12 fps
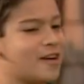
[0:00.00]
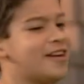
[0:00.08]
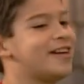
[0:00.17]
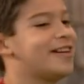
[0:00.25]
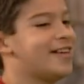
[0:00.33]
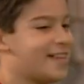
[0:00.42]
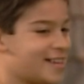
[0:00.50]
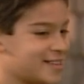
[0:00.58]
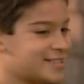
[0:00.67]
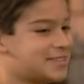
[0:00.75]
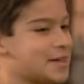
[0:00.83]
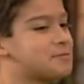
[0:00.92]
We've got the
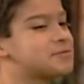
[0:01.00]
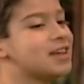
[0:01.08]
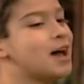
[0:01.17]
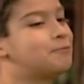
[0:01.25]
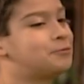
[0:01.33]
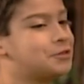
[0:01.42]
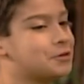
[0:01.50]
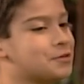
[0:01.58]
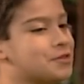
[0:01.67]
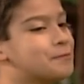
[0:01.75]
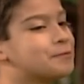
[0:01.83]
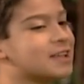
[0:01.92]
season 2, episode 5 one that we